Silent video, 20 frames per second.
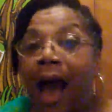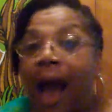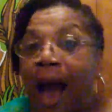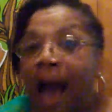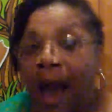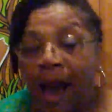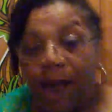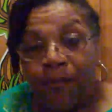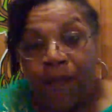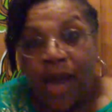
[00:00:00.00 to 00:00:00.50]

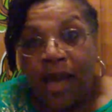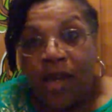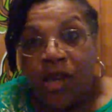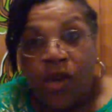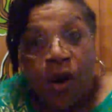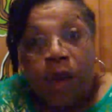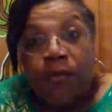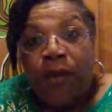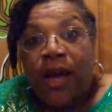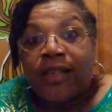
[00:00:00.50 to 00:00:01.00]
I'm not
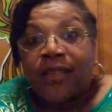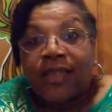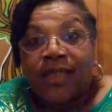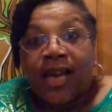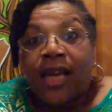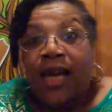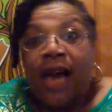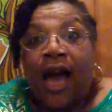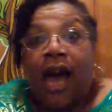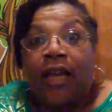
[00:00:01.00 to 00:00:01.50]
here. I'm not a
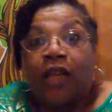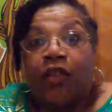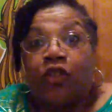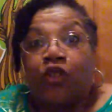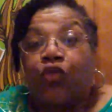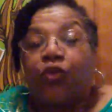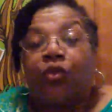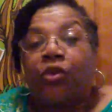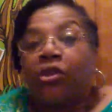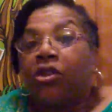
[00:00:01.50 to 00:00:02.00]

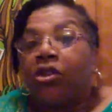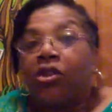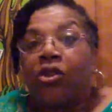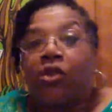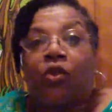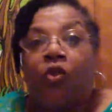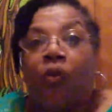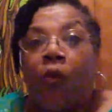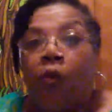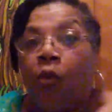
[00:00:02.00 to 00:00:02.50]

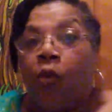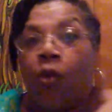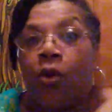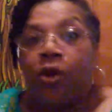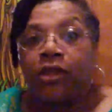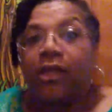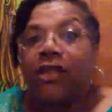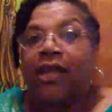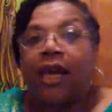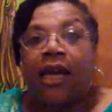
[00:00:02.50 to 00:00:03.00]
psychiatrist
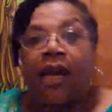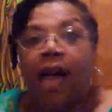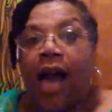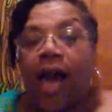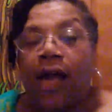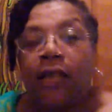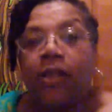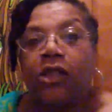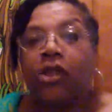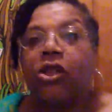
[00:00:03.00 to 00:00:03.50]
or
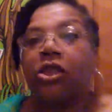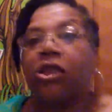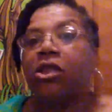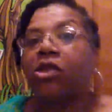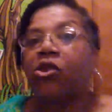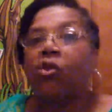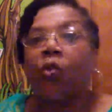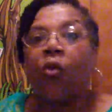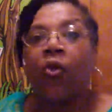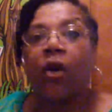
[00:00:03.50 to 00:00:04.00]

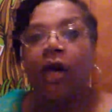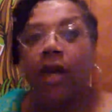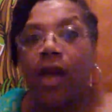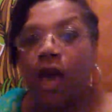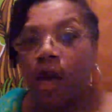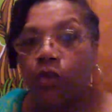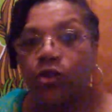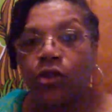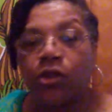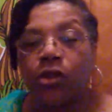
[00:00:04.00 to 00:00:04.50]
psychologist or
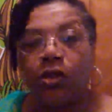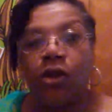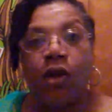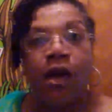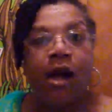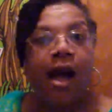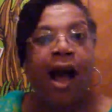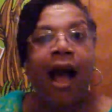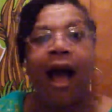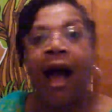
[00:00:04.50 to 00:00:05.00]

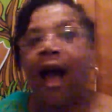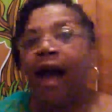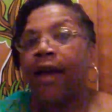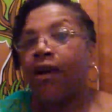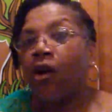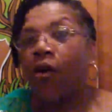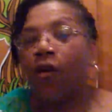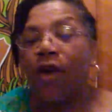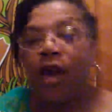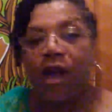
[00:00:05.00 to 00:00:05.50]
counselor.
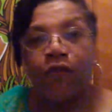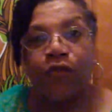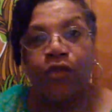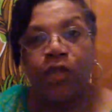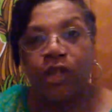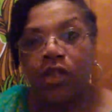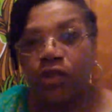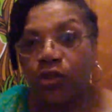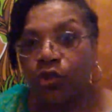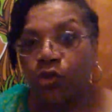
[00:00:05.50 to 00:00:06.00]
I don't have
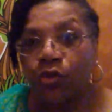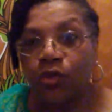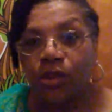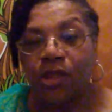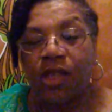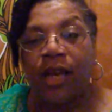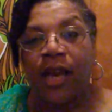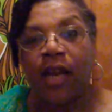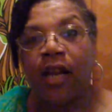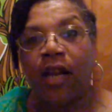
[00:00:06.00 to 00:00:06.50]

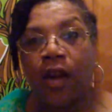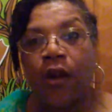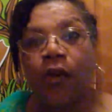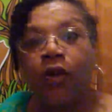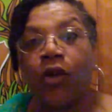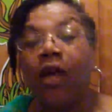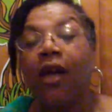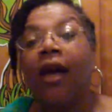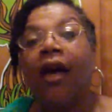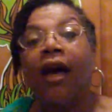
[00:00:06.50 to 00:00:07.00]
credentials in that
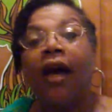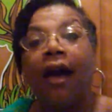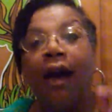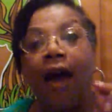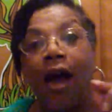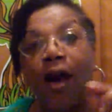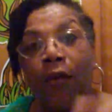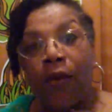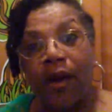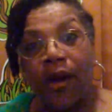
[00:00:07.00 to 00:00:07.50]
area.
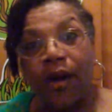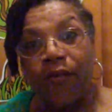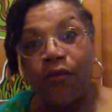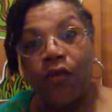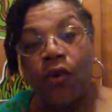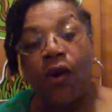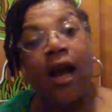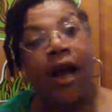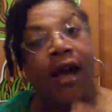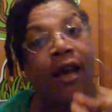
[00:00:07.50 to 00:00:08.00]

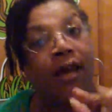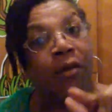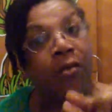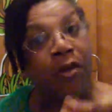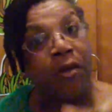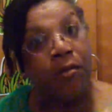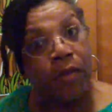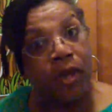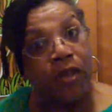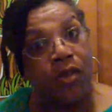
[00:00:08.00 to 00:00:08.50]
However, I
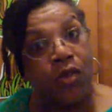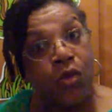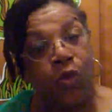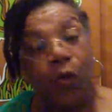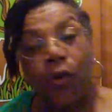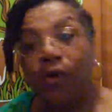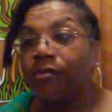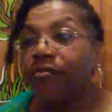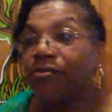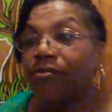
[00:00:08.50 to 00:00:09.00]
am a
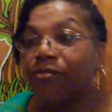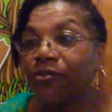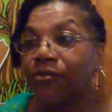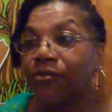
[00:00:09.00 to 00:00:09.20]
mentor.